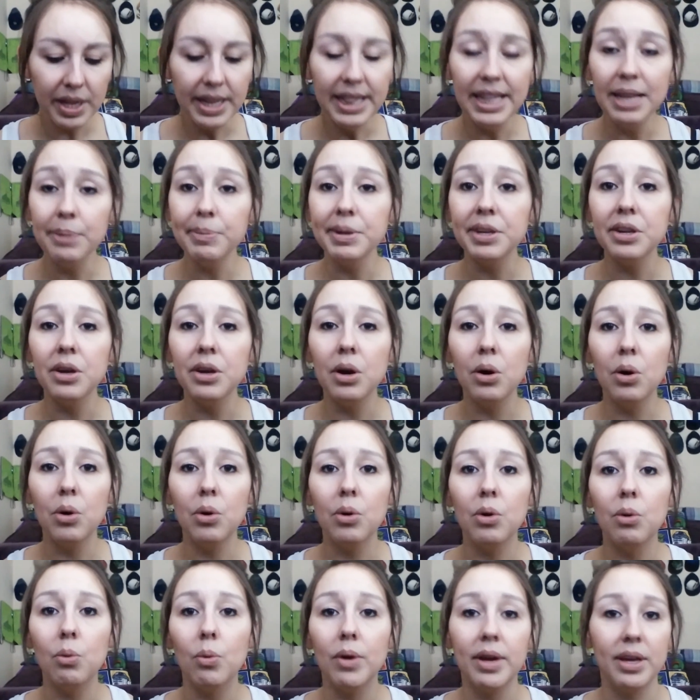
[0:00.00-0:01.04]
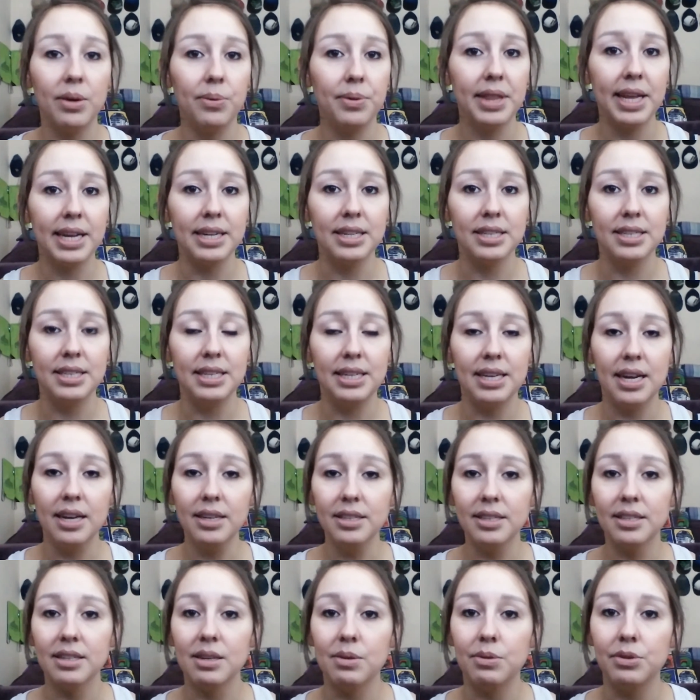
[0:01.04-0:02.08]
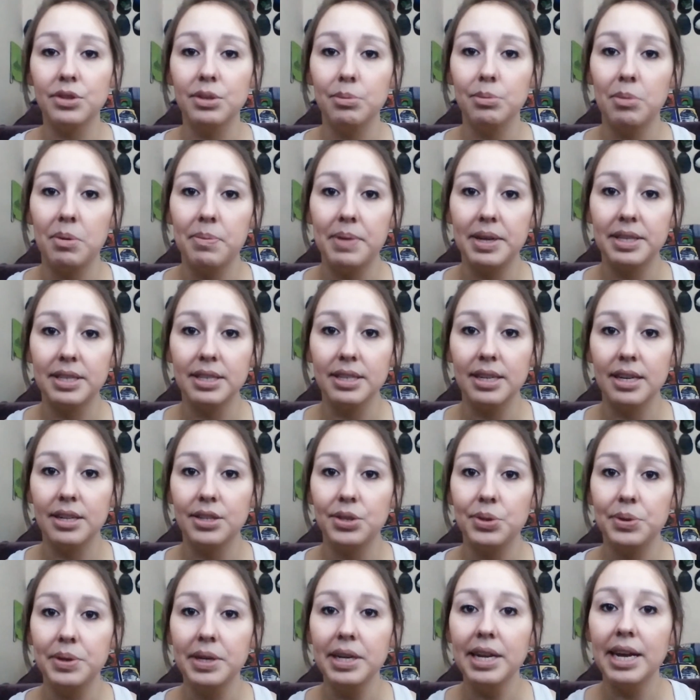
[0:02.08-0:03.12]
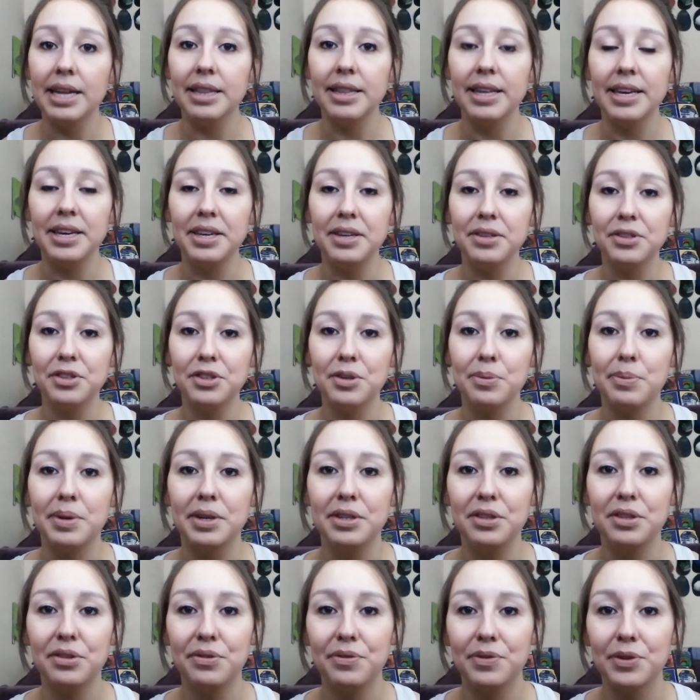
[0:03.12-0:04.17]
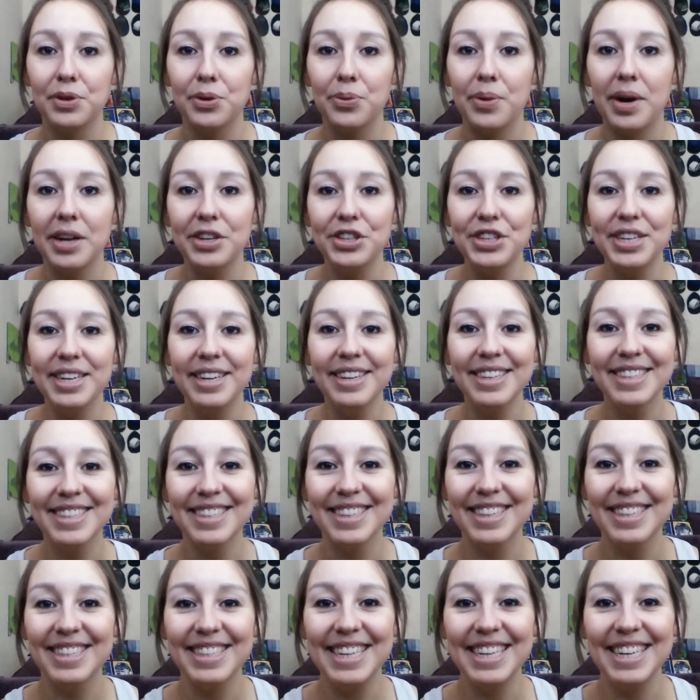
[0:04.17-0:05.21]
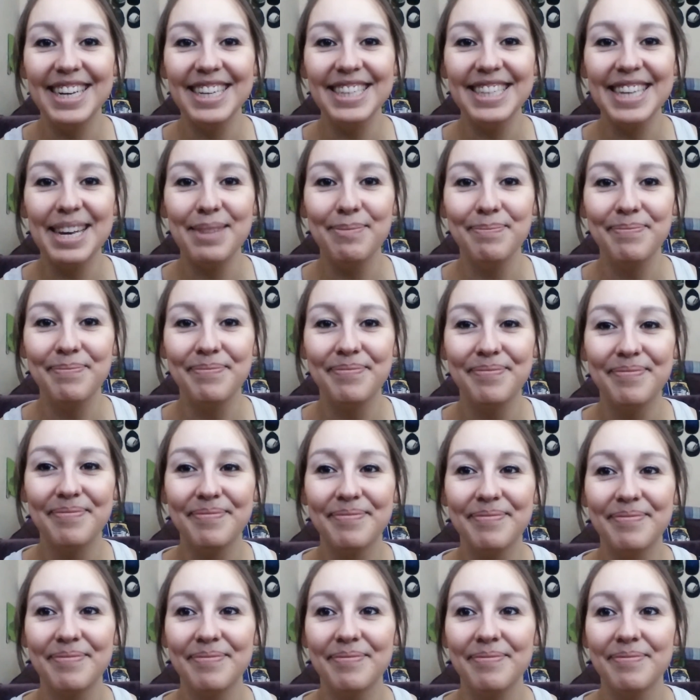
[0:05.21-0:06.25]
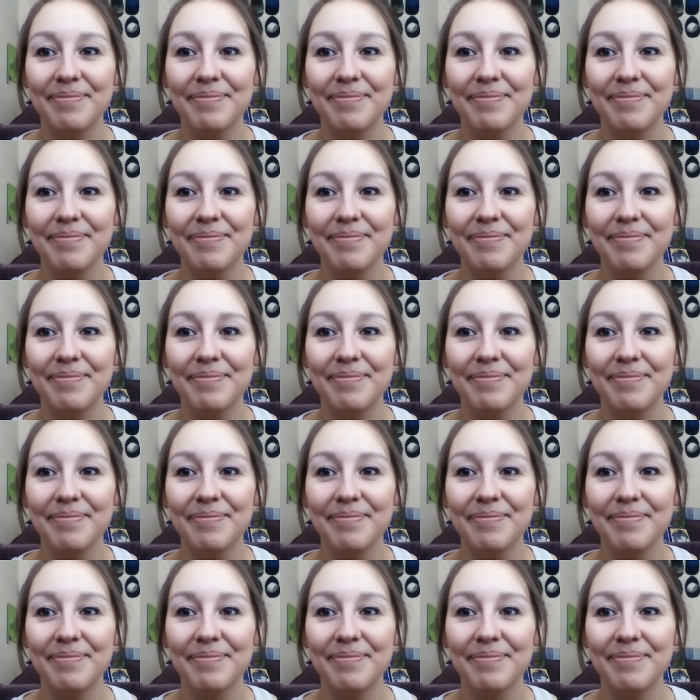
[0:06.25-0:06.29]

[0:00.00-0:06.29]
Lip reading: Let me know what you would like to see next, and I will do my best to get to it. And thank you so much for watching. See you next time.